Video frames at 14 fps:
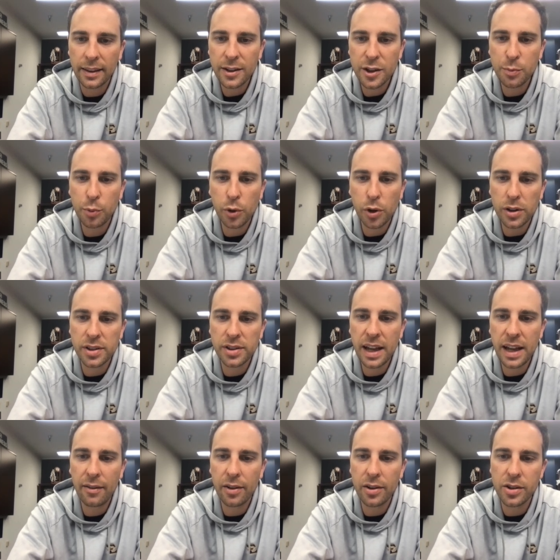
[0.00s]
This is Brooks
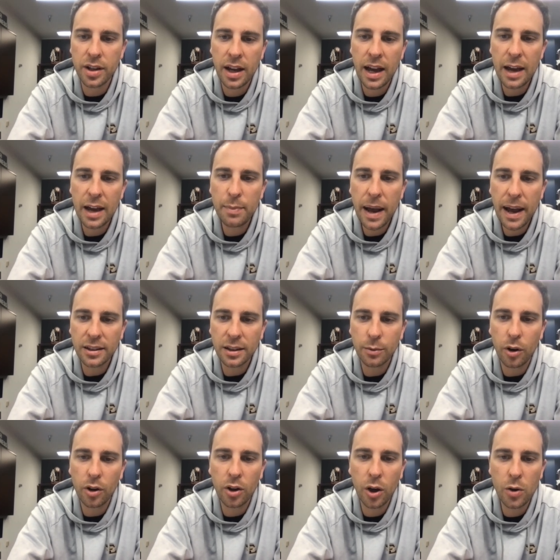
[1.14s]
Savage, head
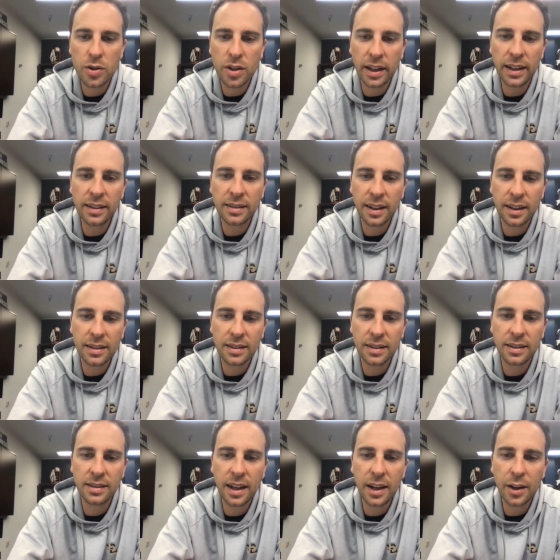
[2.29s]
basketball coach at East Tennessee
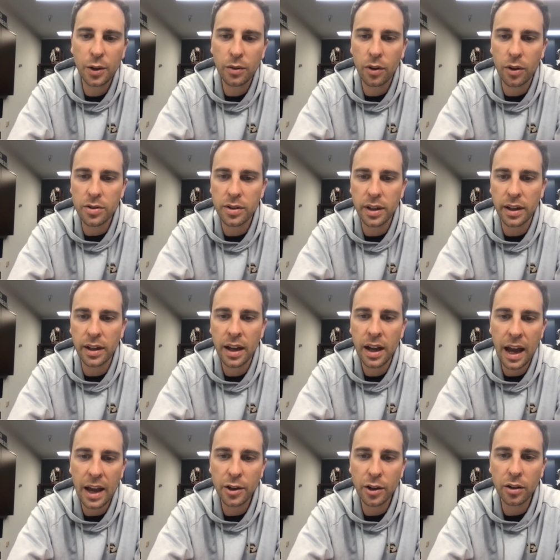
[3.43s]
State University,
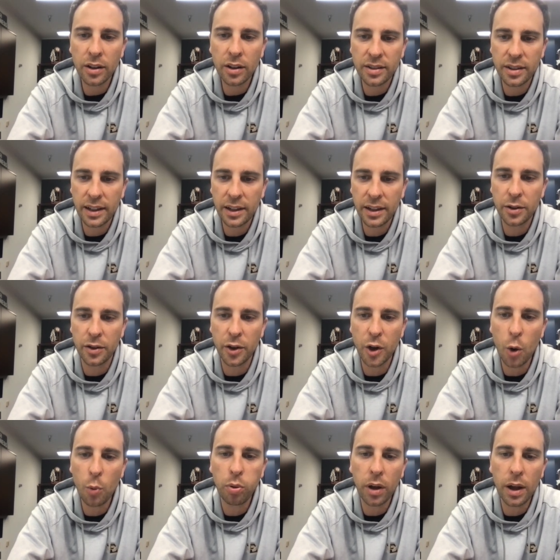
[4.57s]
and you're listening to the
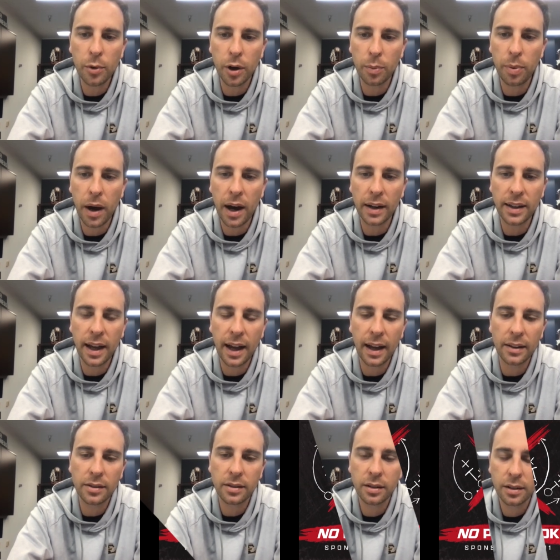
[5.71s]
No Playbook
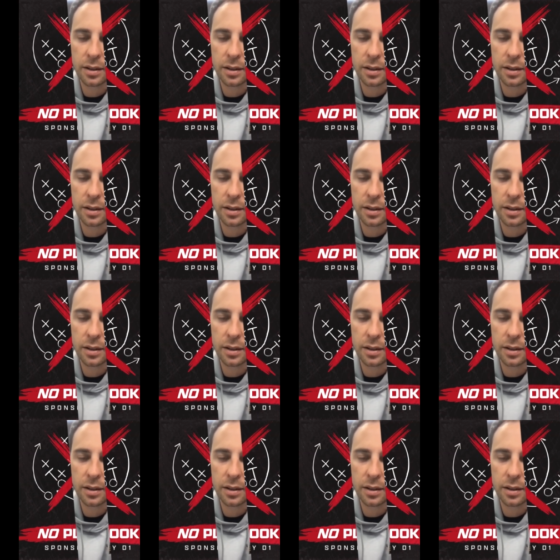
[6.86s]
Podcast.